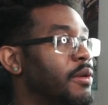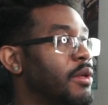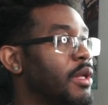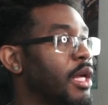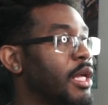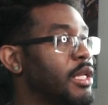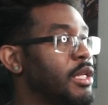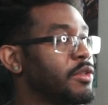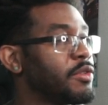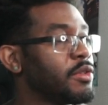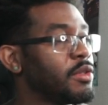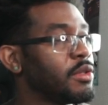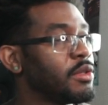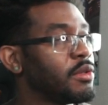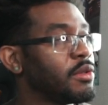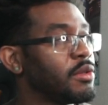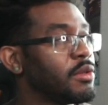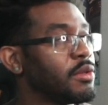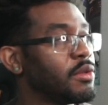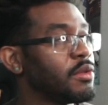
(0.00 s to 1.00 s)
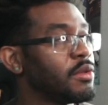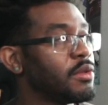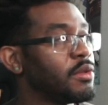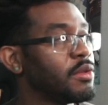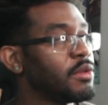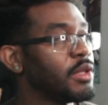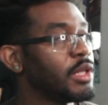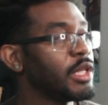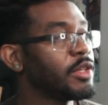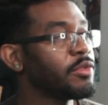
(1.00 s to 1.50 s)
it doesn't
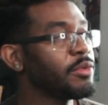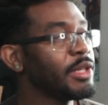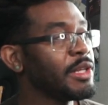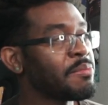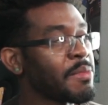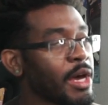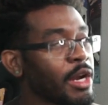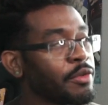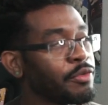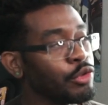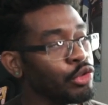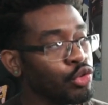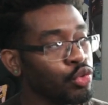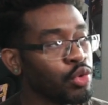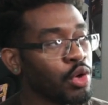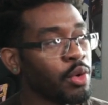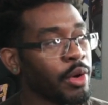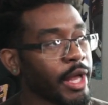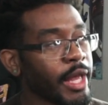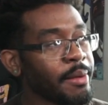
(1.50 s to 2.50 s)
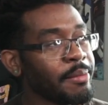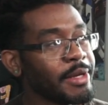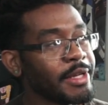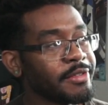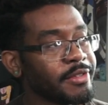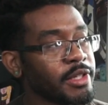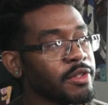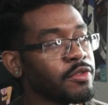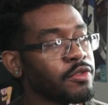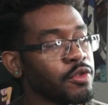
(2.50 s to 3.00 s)
really matter if you do go ham in a
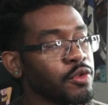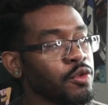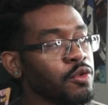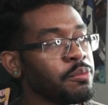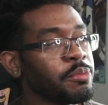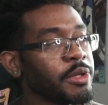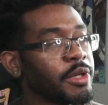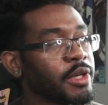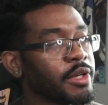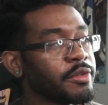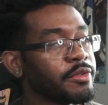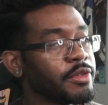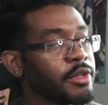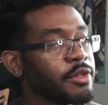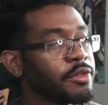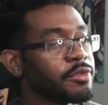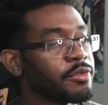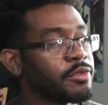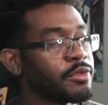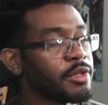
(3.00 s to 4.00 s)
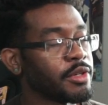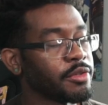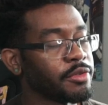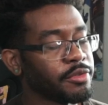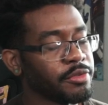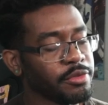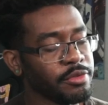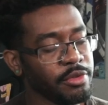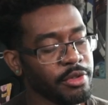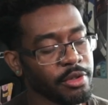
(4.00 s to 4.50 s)
sense too, because
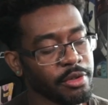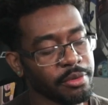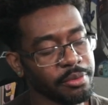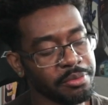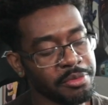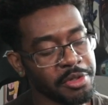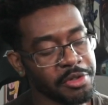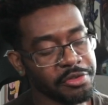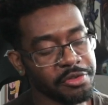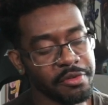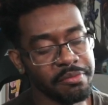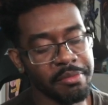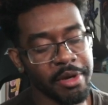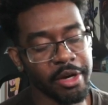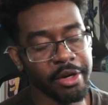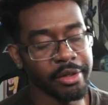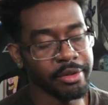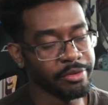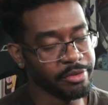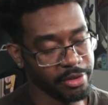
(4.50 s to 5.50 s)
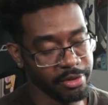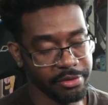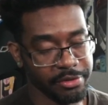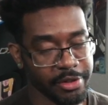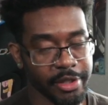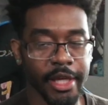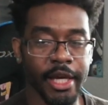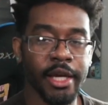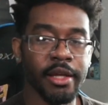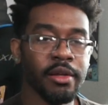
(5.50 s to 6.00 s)
there's you know, there's some merit and skill
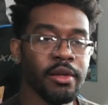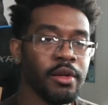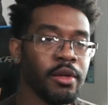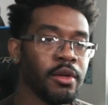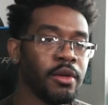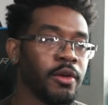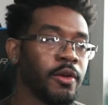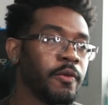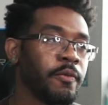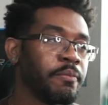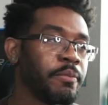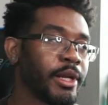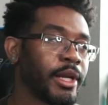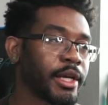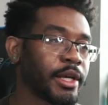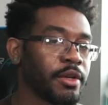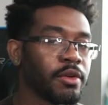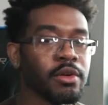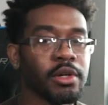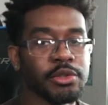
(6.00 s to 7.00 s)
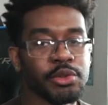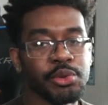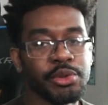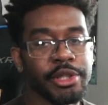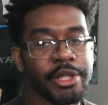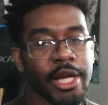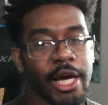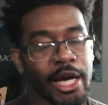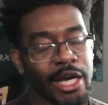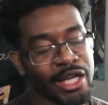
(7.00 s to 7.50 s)
to that. But like, you're also
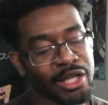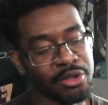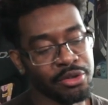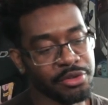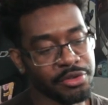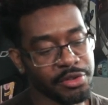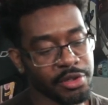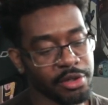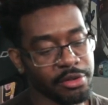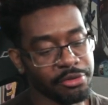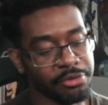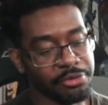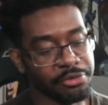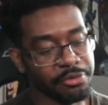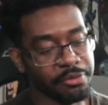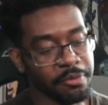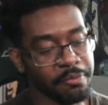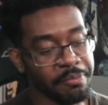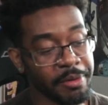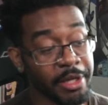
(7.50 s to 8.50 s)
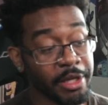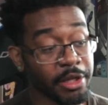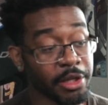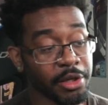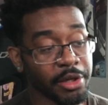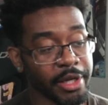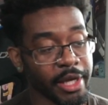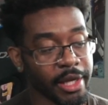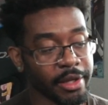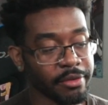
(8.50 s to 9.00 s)
denying yourself being
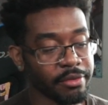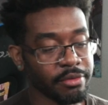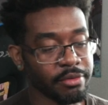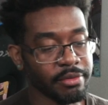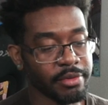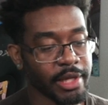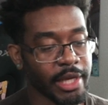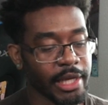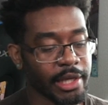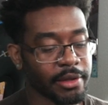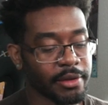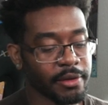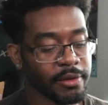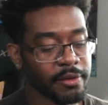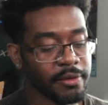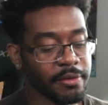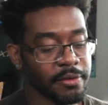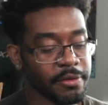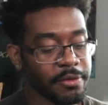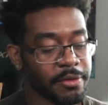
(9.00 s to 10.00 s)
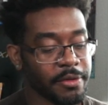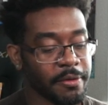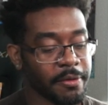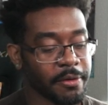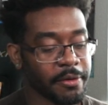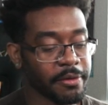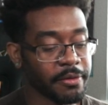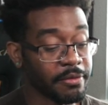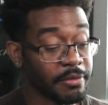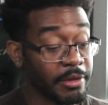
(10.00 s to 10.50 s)
good at like
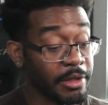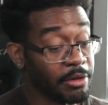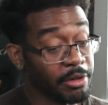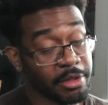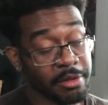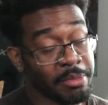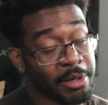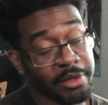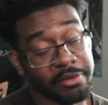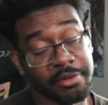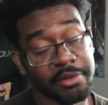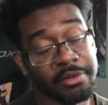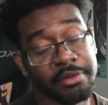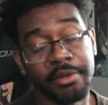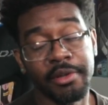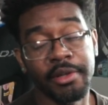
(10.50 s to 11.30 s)
literally the basics.